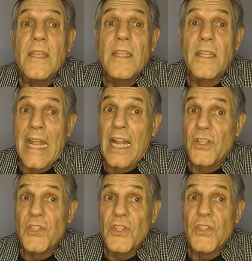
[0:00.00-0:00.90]

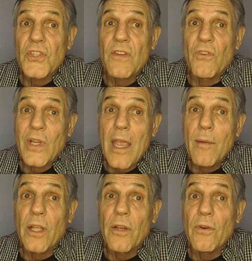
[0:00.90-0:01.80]
analysis of
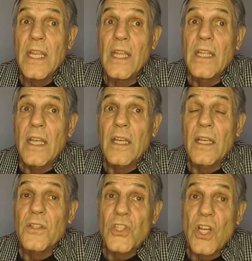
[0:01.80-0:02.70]
vocabulary
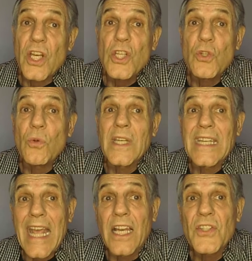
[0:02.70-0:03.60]
study to an
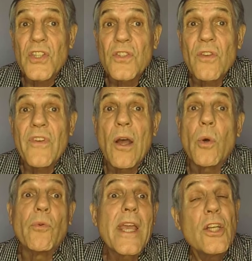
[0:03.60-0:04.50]
analysis of how a
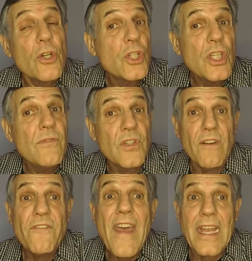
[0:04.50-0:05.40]
writer achieves an
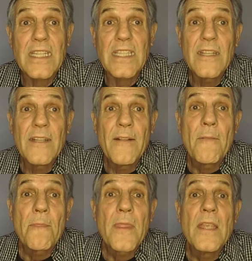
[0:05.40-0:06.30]
effect.
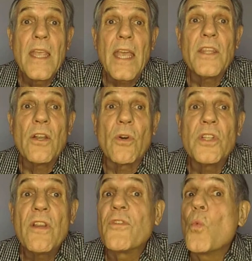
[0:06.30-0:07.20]
And there are
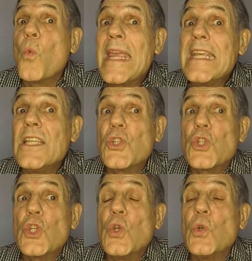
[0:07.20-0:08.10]
different ways
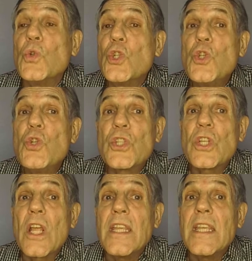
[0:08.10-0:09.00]
to do
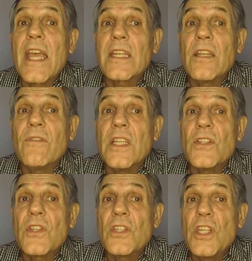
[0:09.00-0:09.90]
study activities.
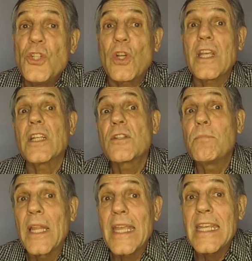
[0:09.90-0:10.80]
The teacher can
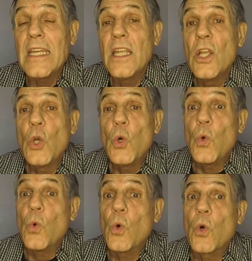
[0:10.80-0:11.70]
explain
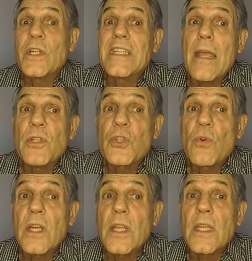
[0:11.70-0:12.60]
or
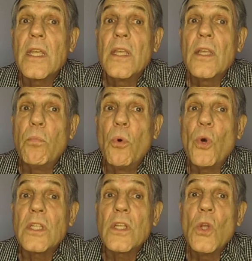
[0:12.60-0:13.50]
demonstrate a
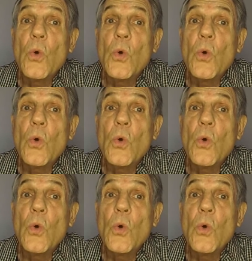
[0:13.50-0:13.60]
point, or